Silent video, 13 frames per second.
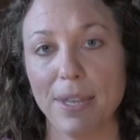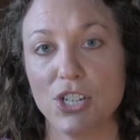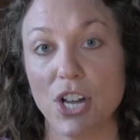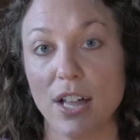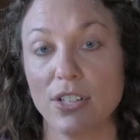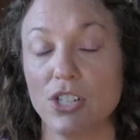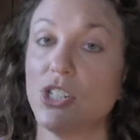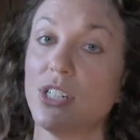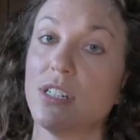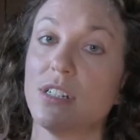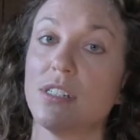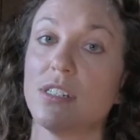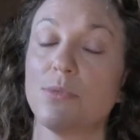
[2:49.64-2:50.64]

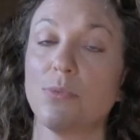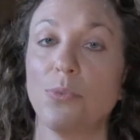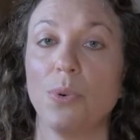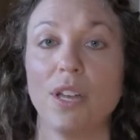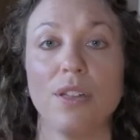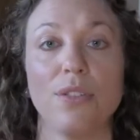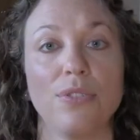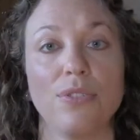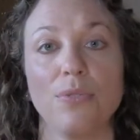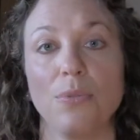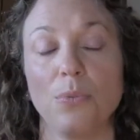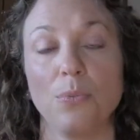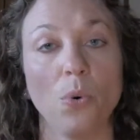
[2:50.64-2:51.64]
challenges, with
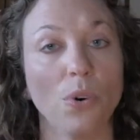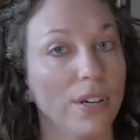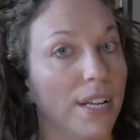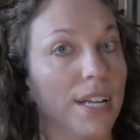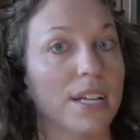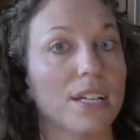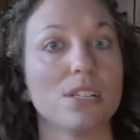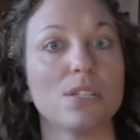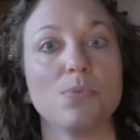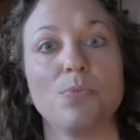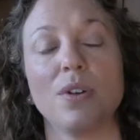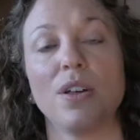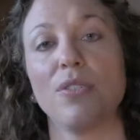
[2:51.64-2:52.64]

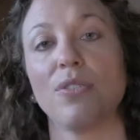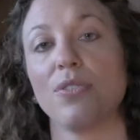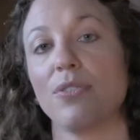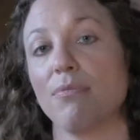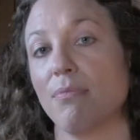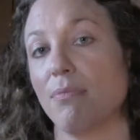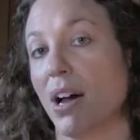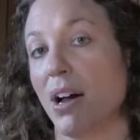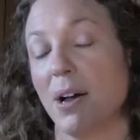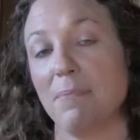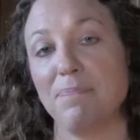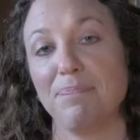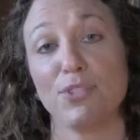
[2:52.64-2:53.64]
warnings, with
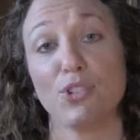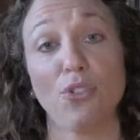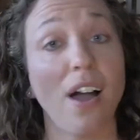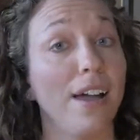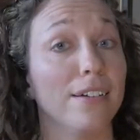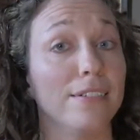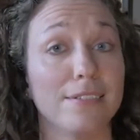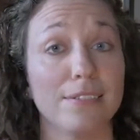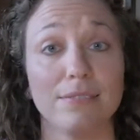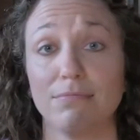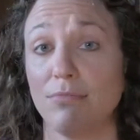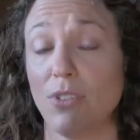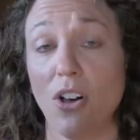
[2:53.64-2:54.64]

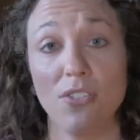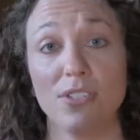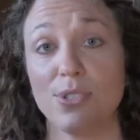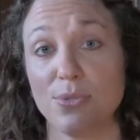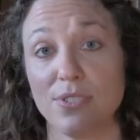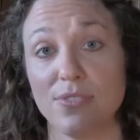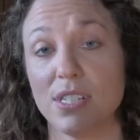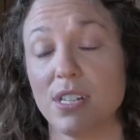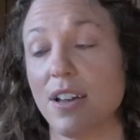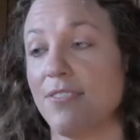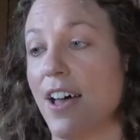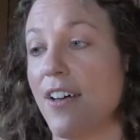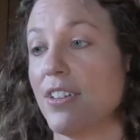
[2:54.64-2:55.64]
trial, all this sort of
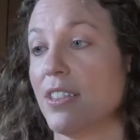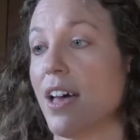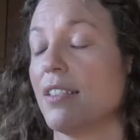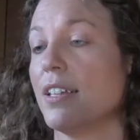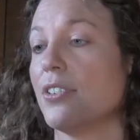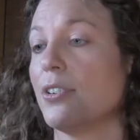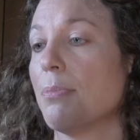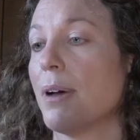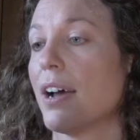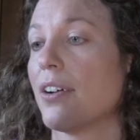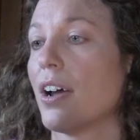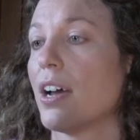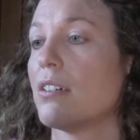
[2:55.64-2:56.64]
stuff, having that legal
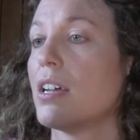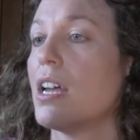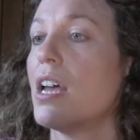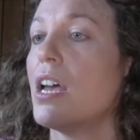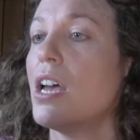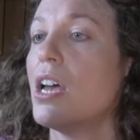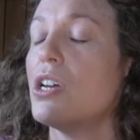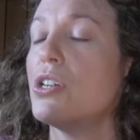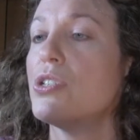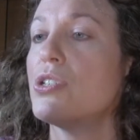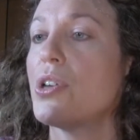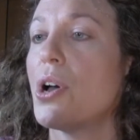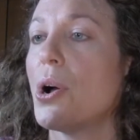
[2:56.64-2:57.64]
background.
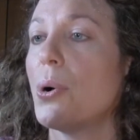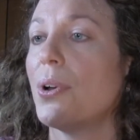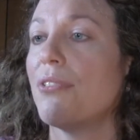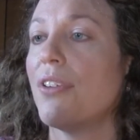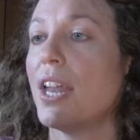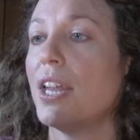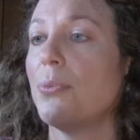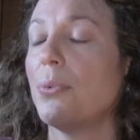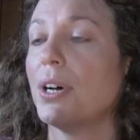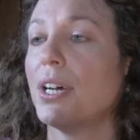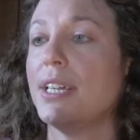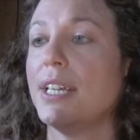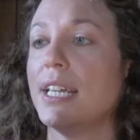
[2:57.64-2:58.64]
So if
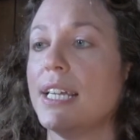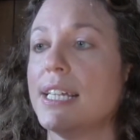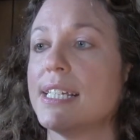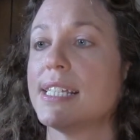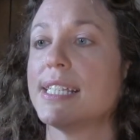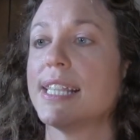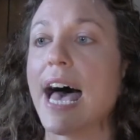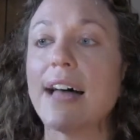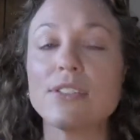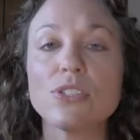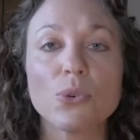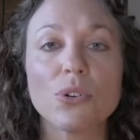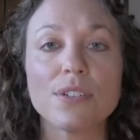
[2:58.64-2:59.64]
anyone needs
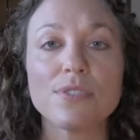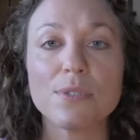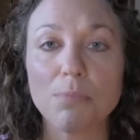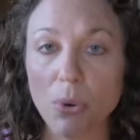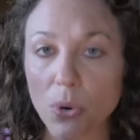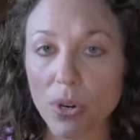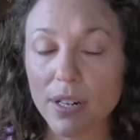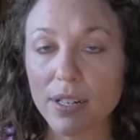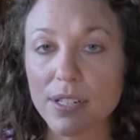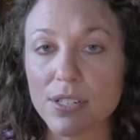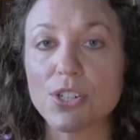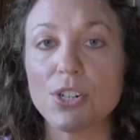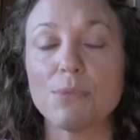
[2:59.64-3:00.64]
that sort of support
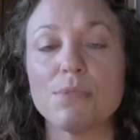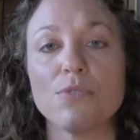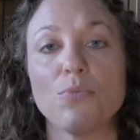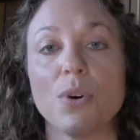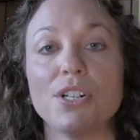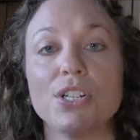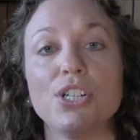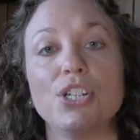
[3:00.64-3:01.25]
in terms of what to